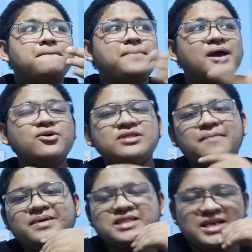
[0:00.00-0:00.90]
Pero
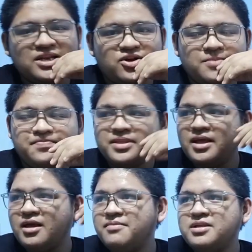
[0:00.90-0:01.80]
dapat di ganun.
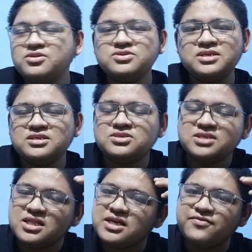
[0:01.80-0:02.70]
I mean, you
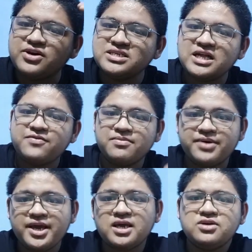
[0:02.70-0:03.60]
still give yourself a
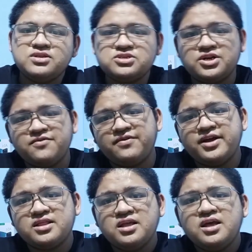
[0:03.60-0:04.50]
break. You deserve it.